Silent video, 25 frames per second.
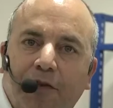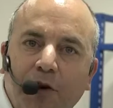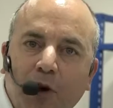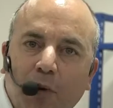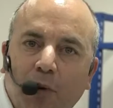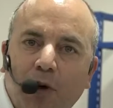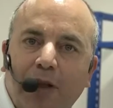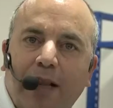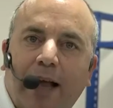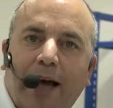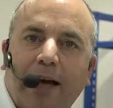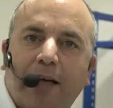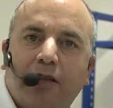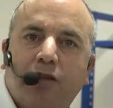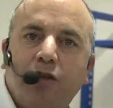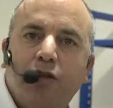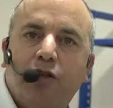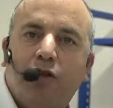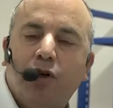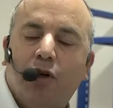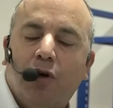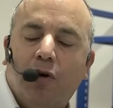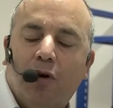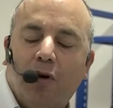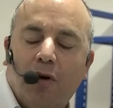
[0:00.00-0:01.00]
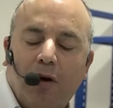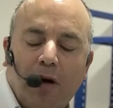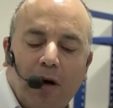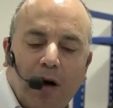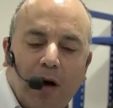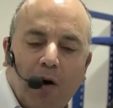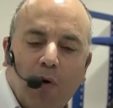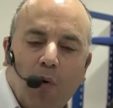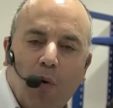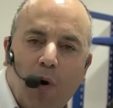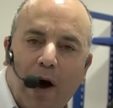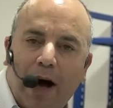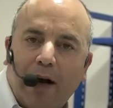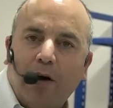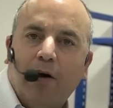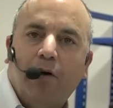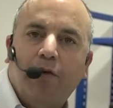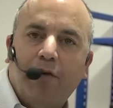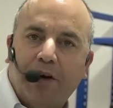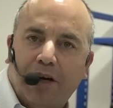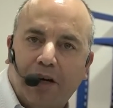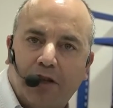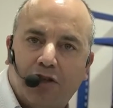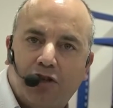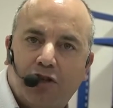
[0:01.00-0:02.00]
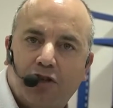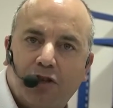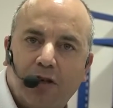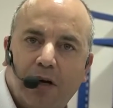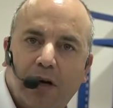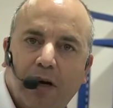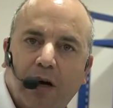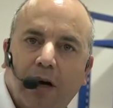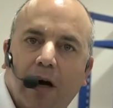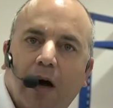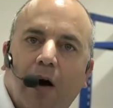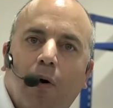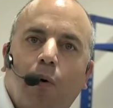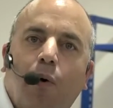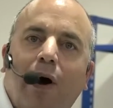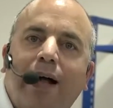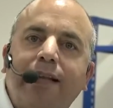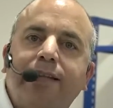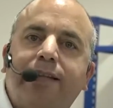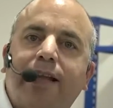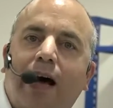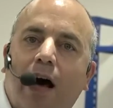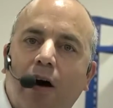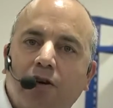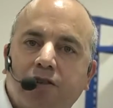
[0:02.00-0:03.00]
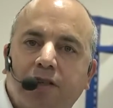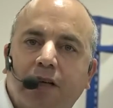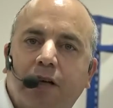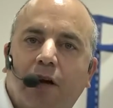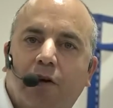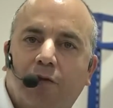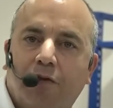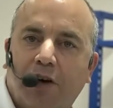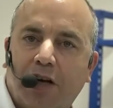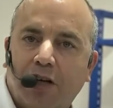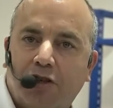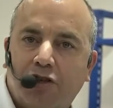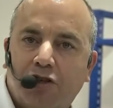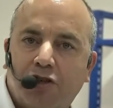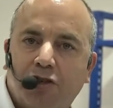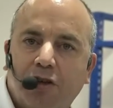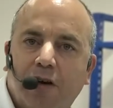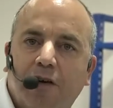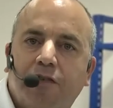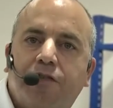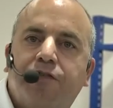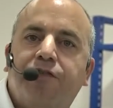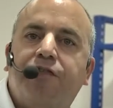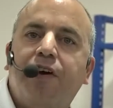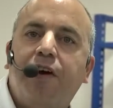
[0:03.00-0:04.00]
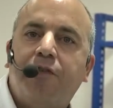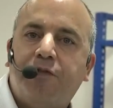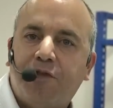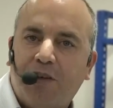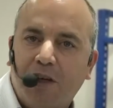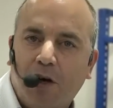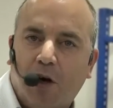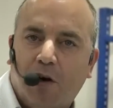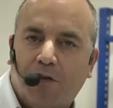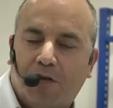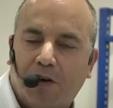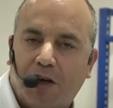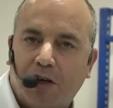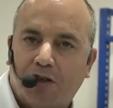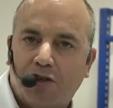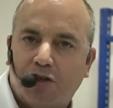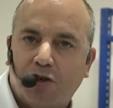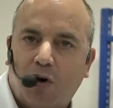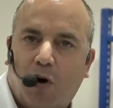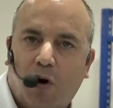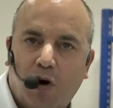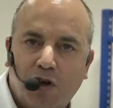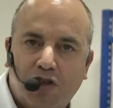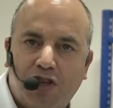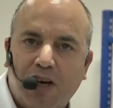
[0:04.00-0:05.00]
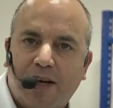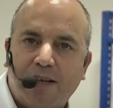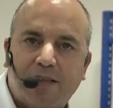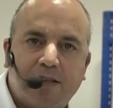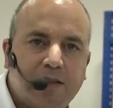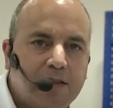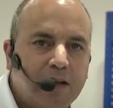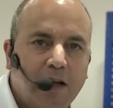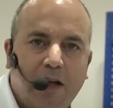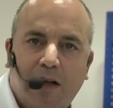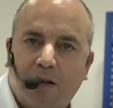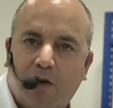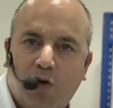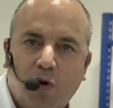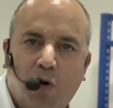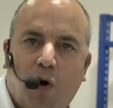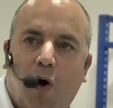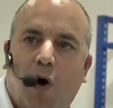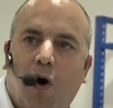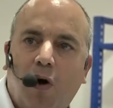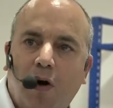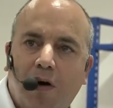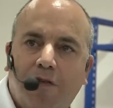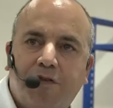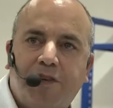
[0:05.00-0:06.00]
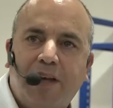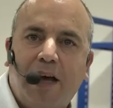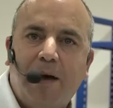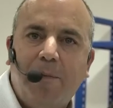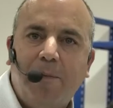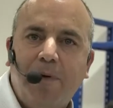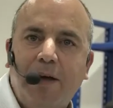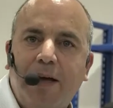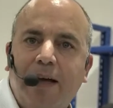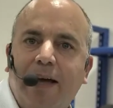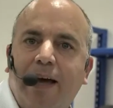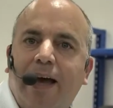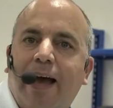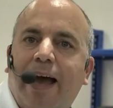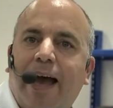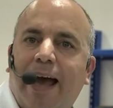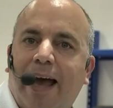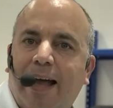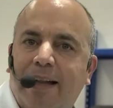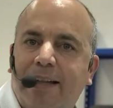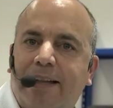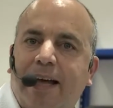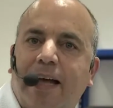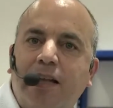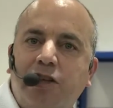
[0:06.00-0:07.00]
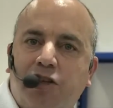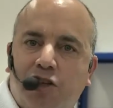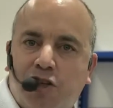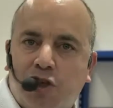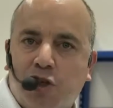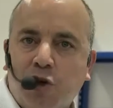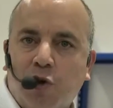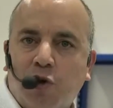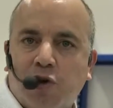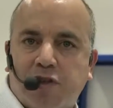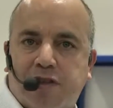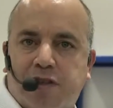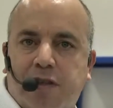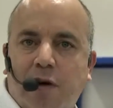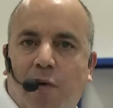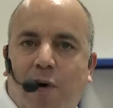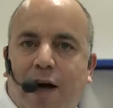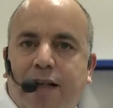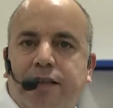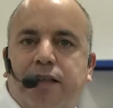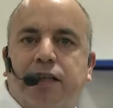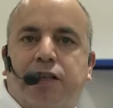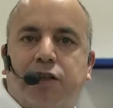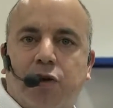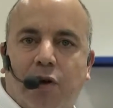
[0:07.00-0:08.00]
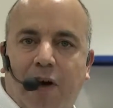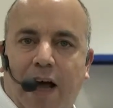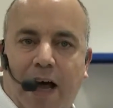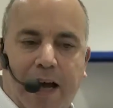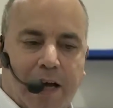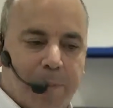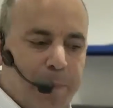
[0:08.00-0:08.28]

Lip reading: you would like to do one of each, 1,000 of each, 50 of each, or just do all of them and then choose the one that you like